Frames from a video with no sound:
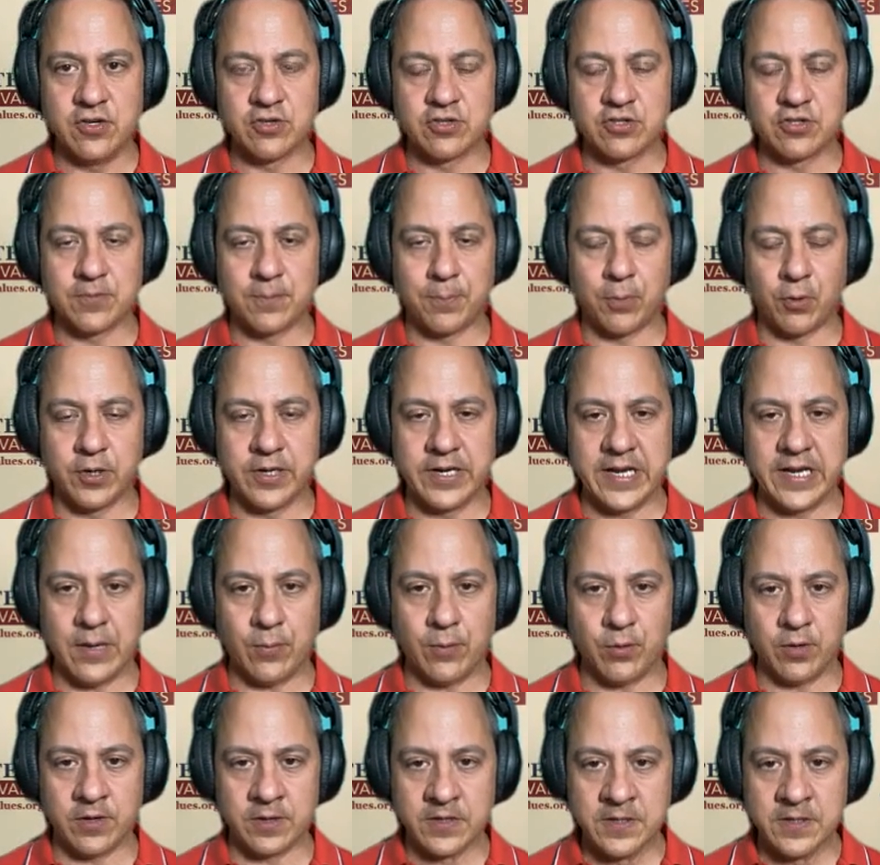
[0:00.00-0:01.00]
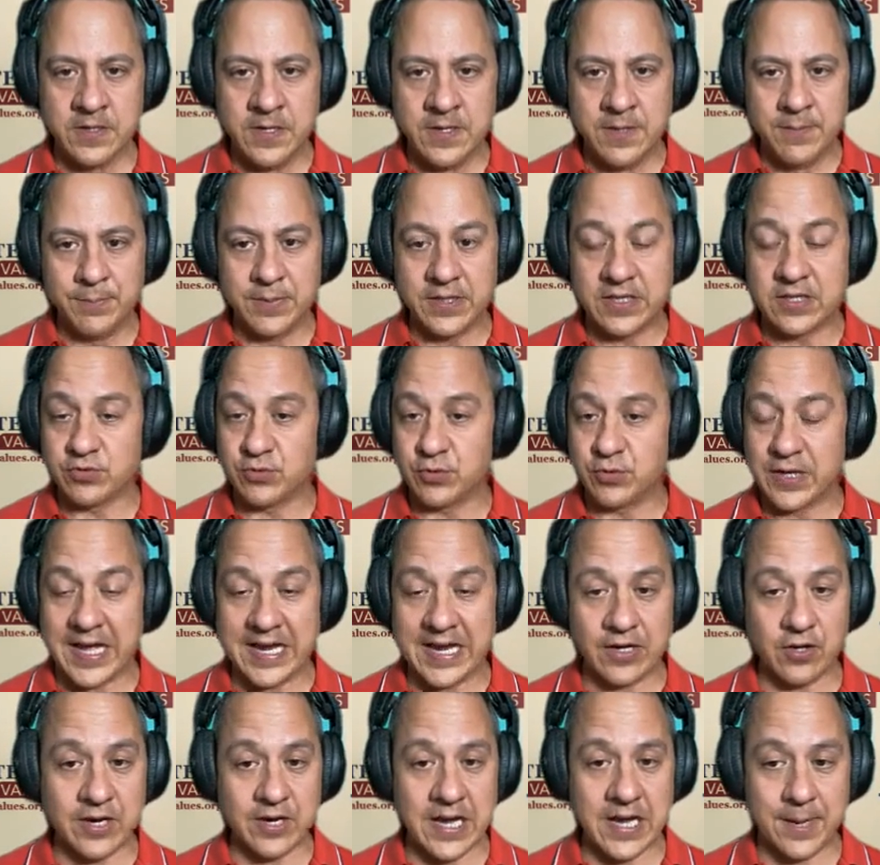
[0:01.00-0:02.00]
in your support network,
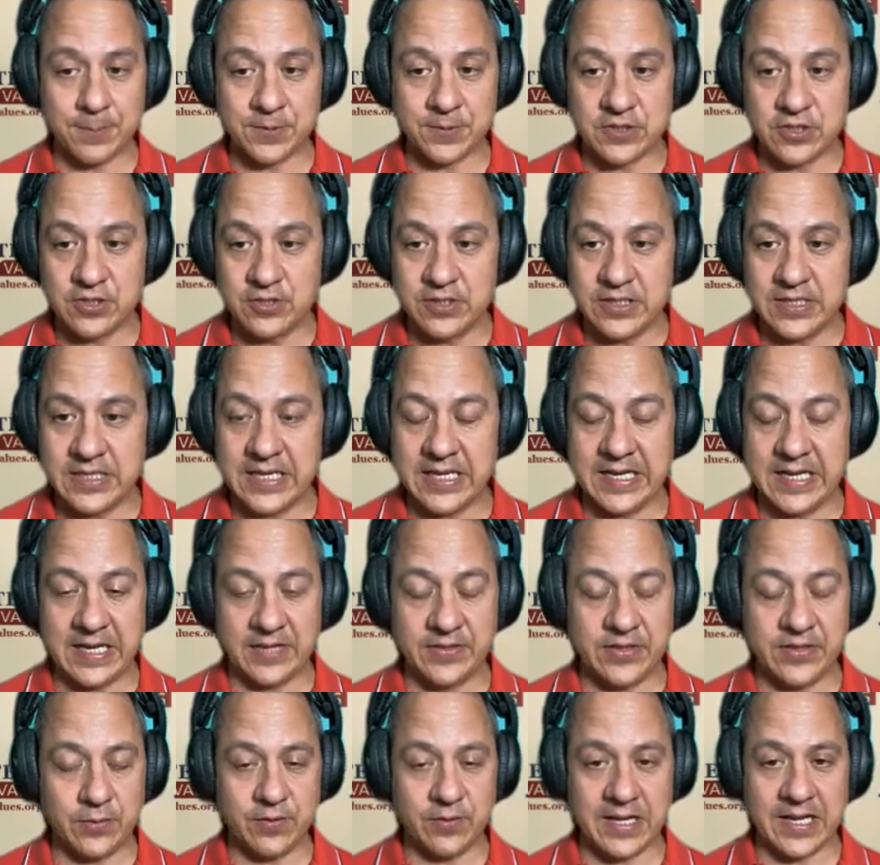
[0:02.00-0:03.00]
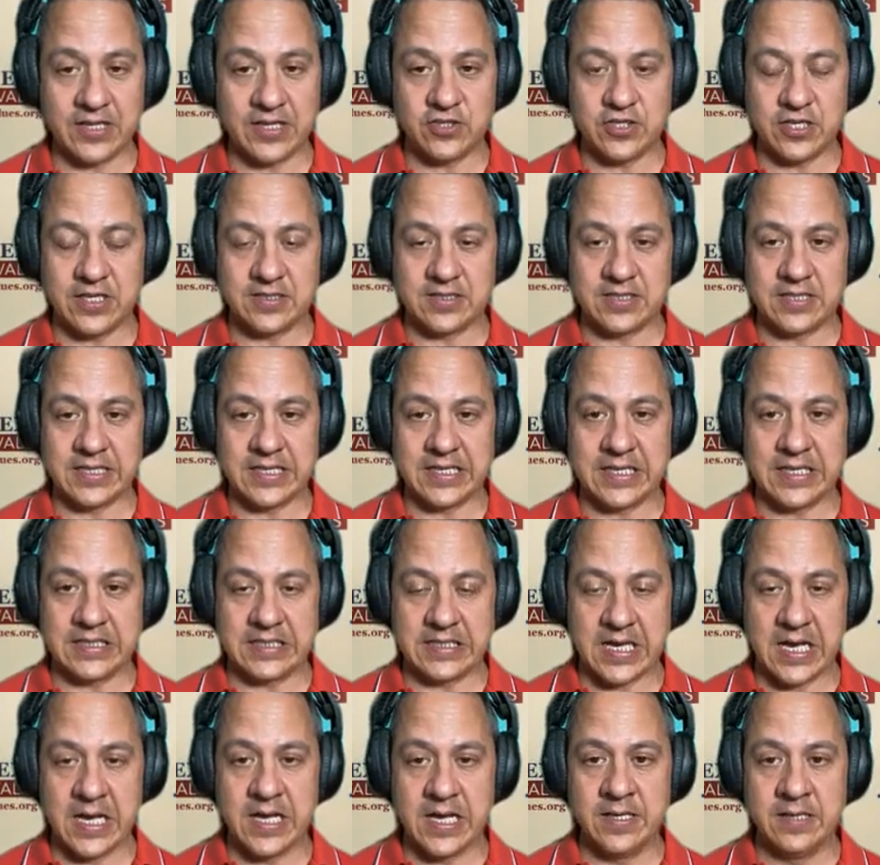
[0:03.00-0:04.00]
because we got a great opportunity. And I think we got a chance to
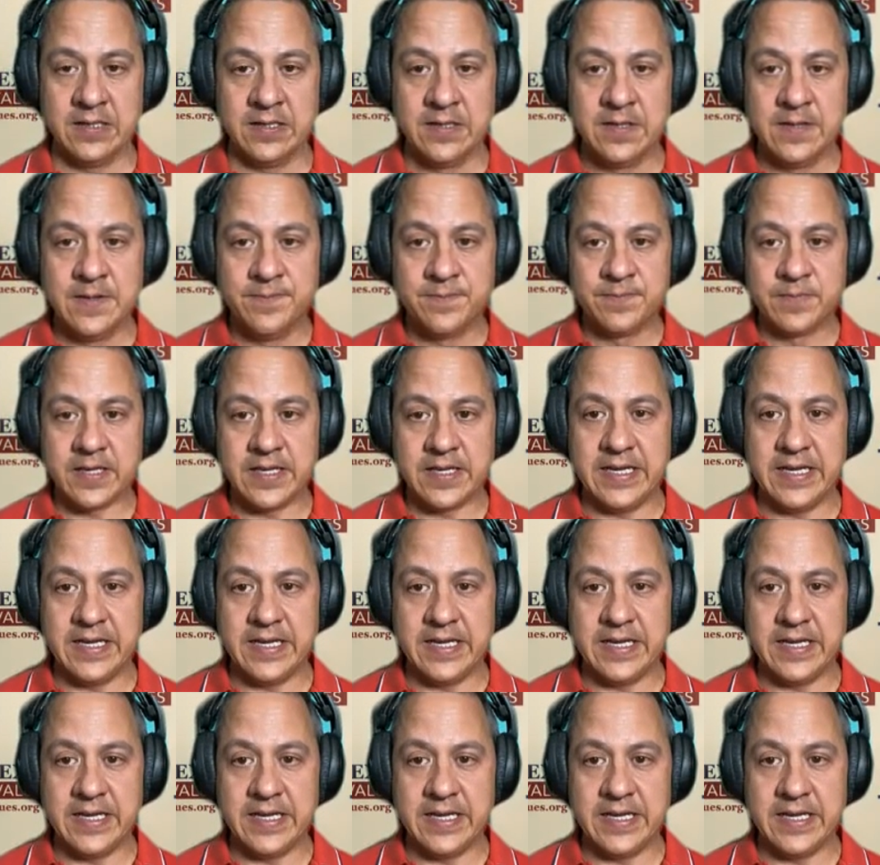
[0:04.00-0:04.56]
get it done.